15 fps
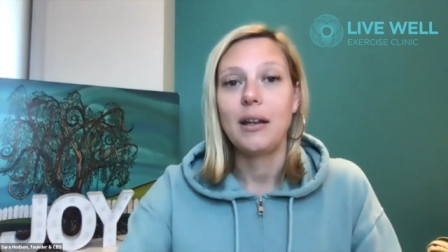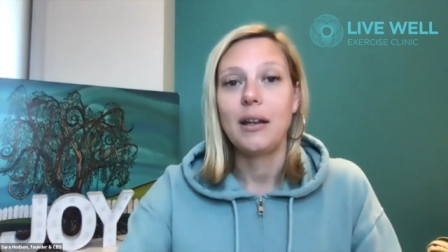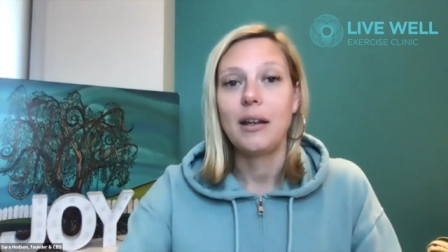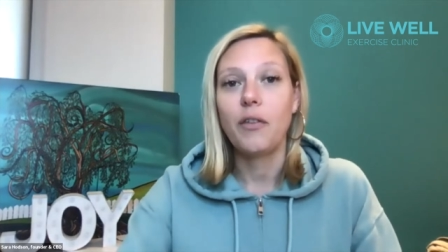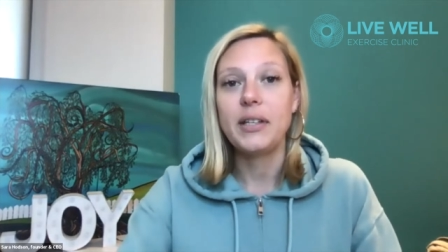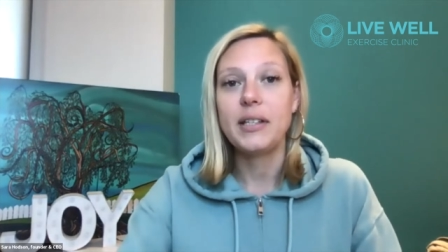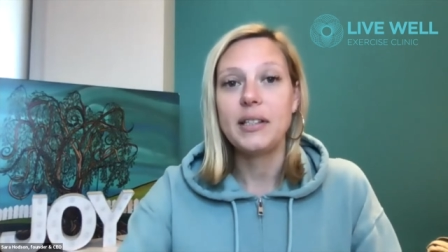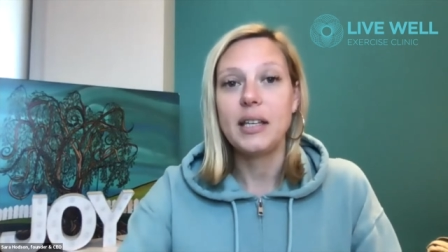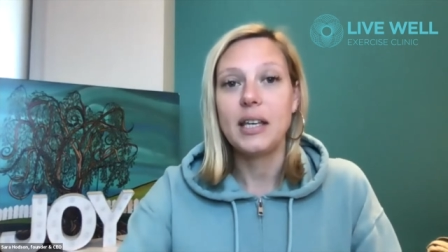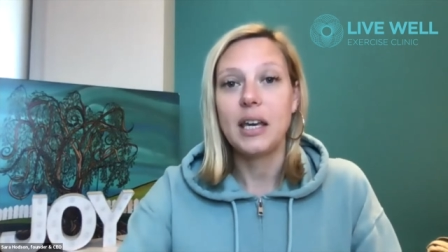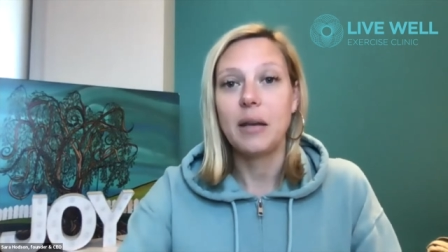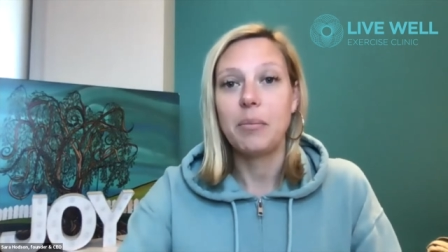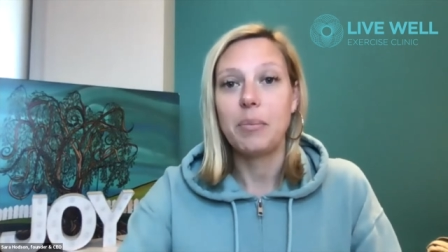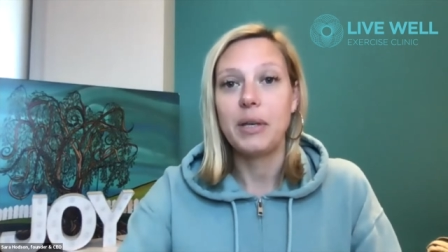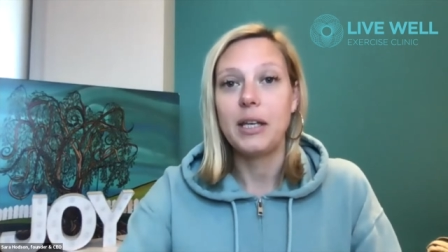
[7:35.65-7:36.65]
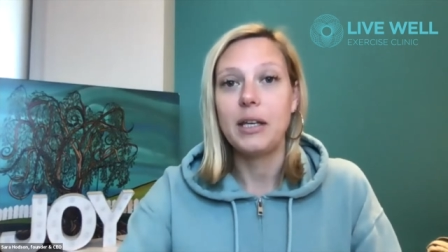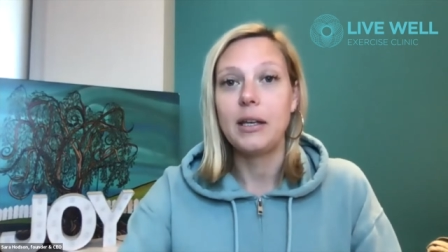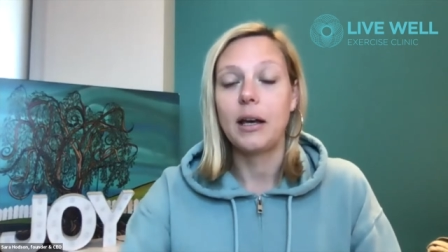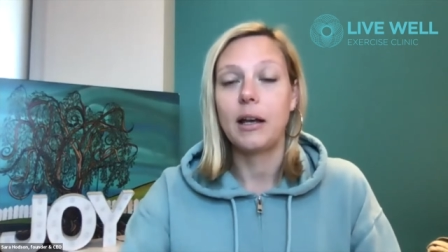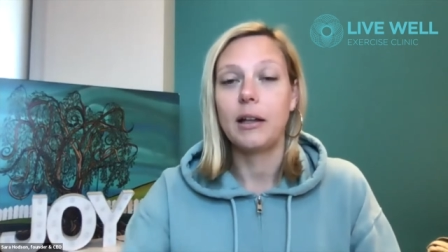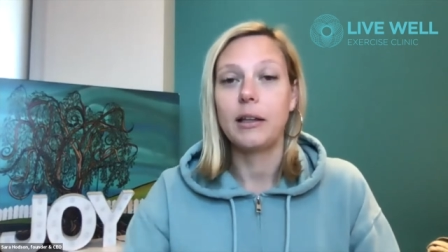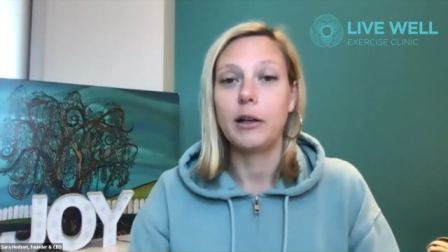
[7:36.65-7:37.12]
obviously can
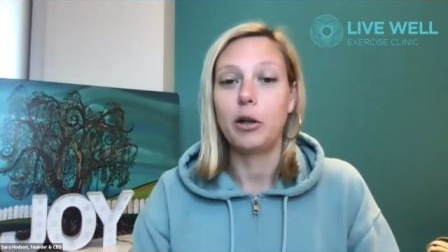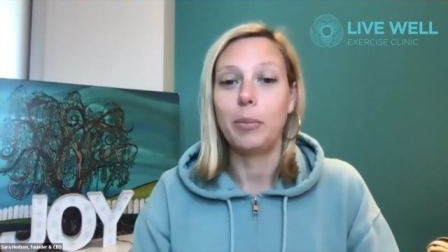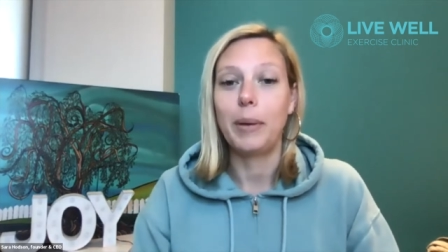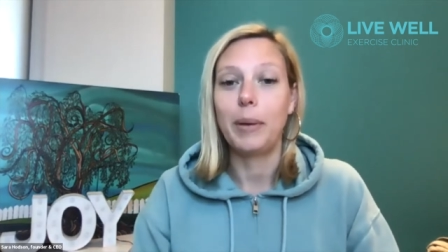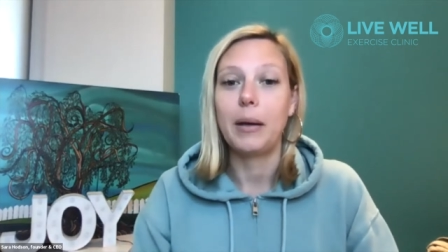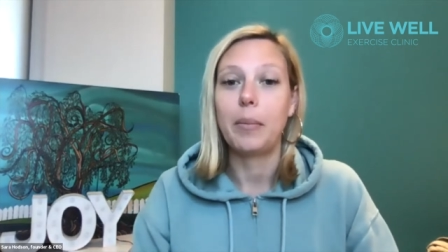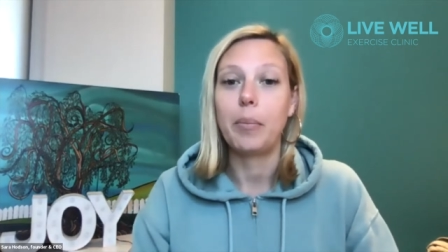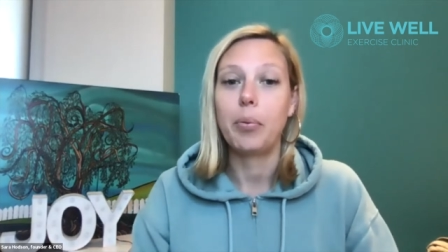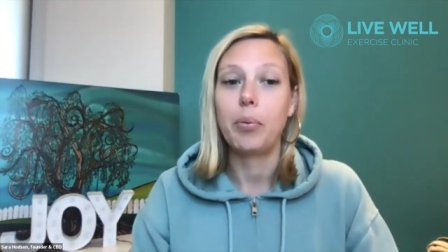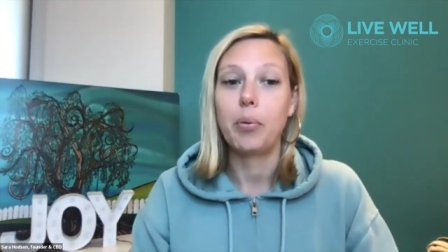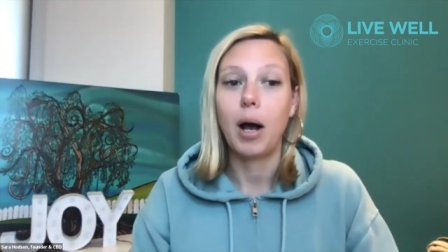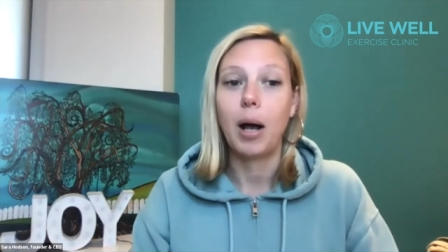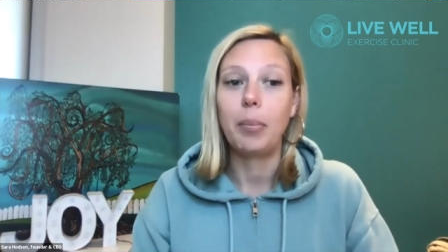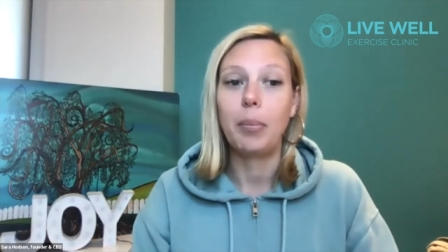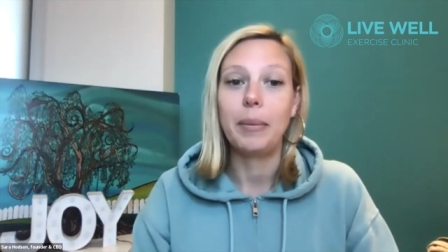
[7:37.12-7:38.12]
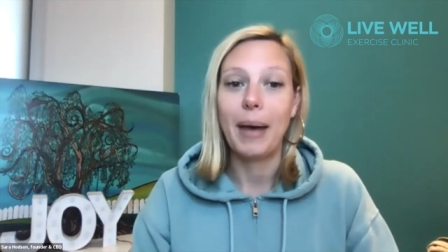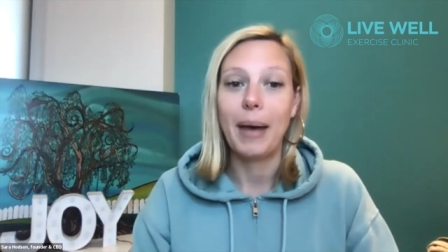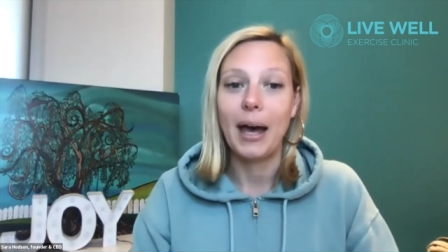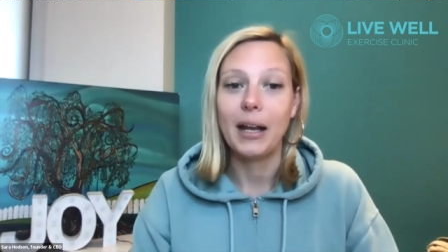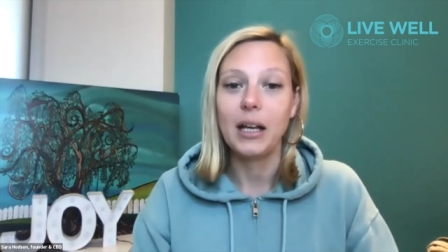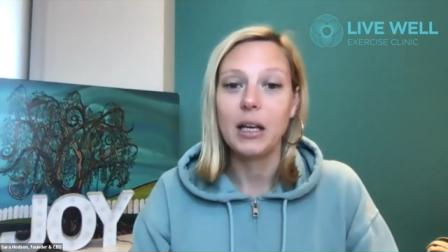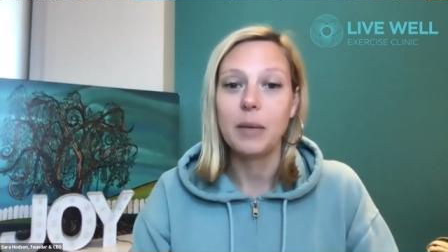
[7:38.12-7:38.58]
be a little bit
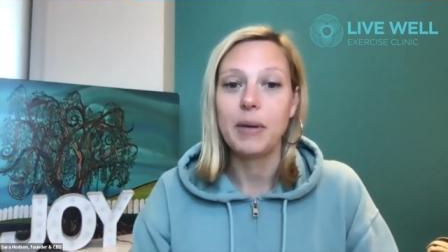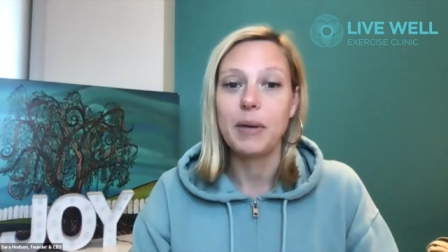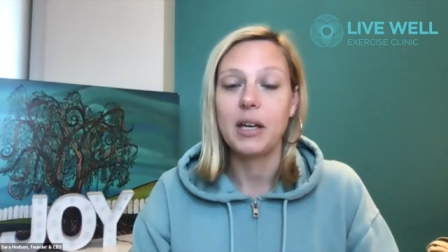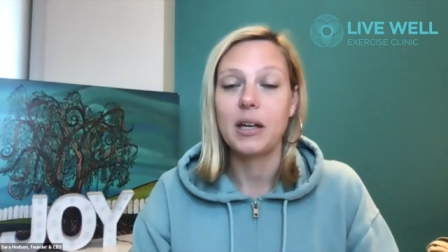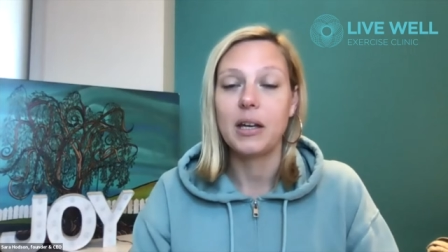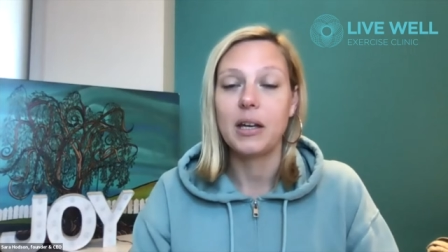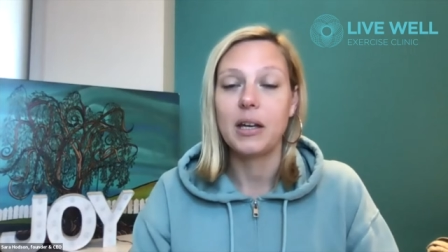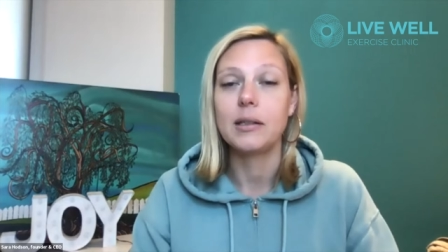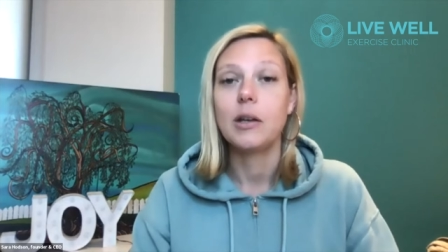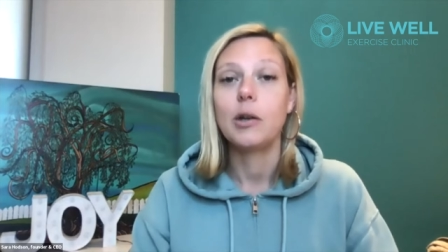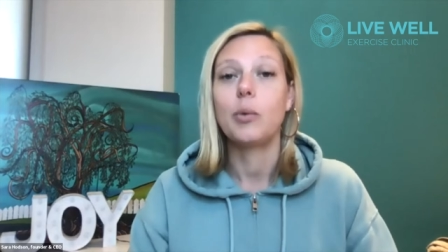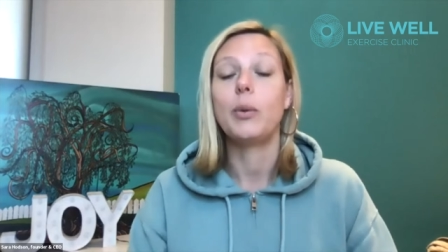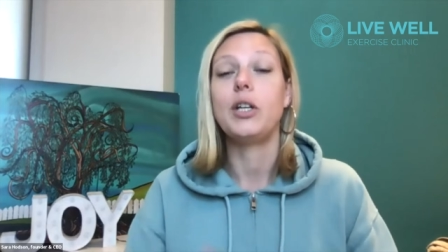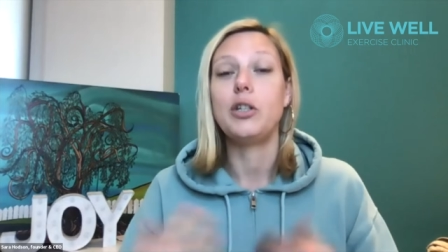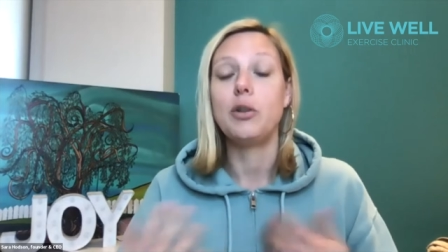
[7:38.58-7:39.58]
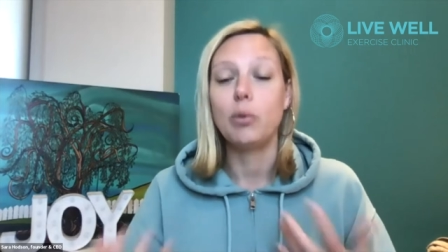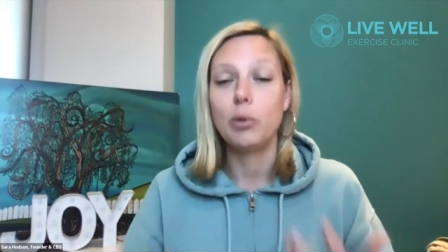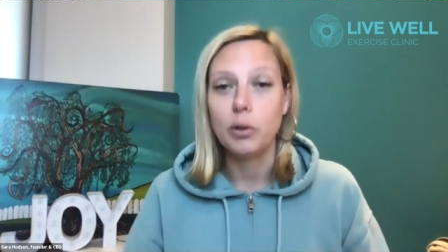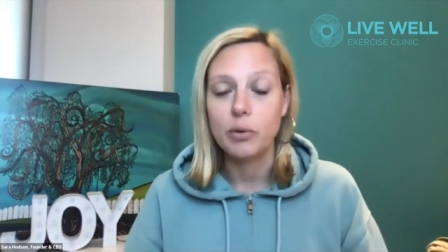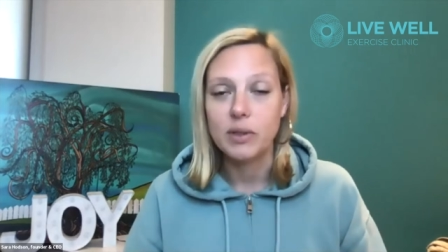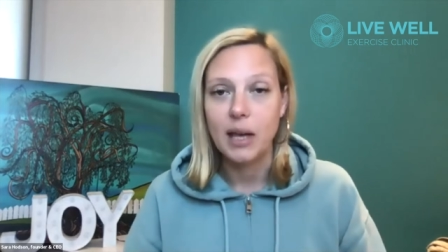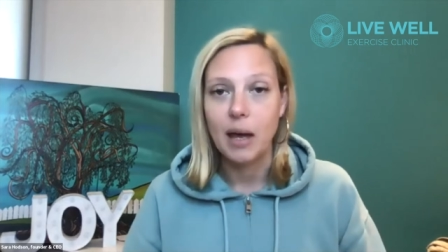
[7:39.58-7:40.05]
problematic, because we do
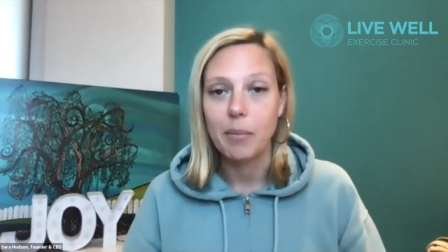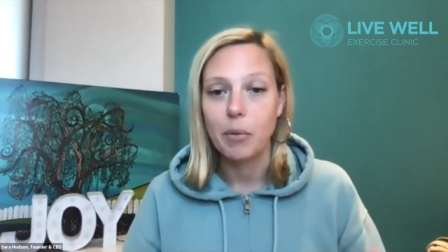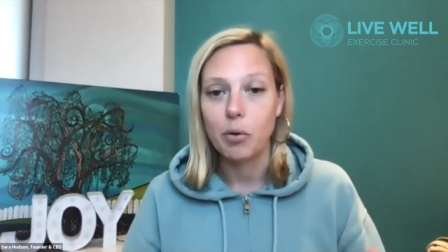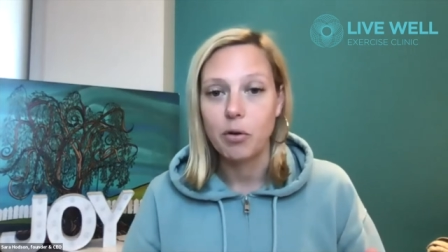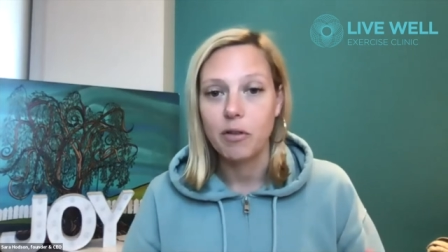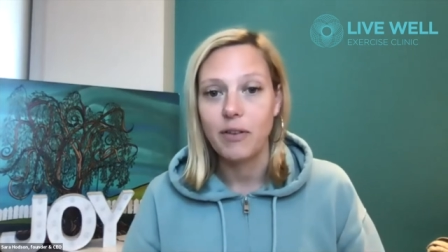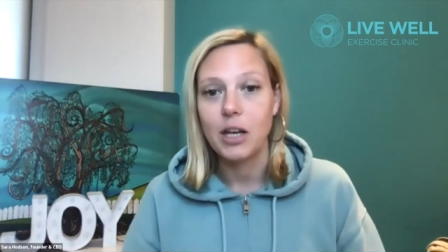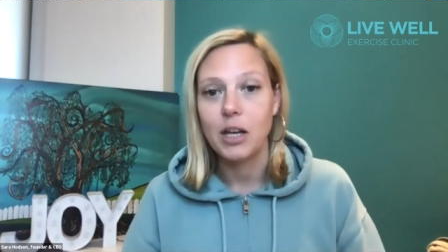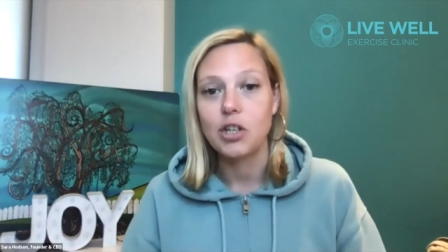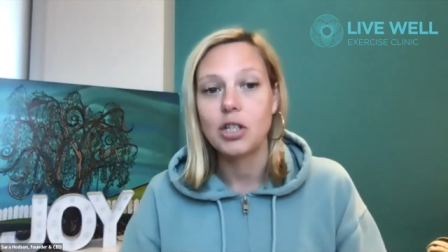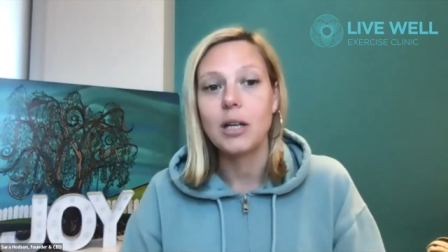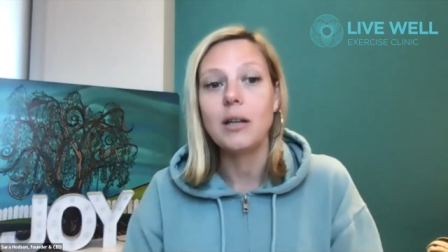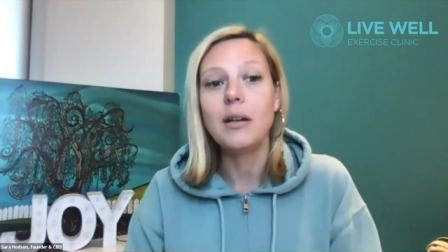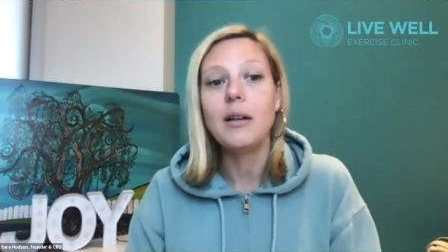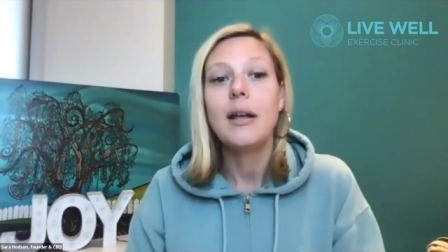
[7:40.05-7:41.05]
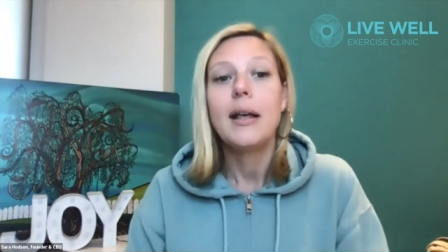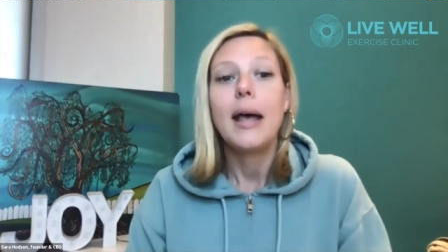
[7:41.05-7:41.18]
lose that motivation.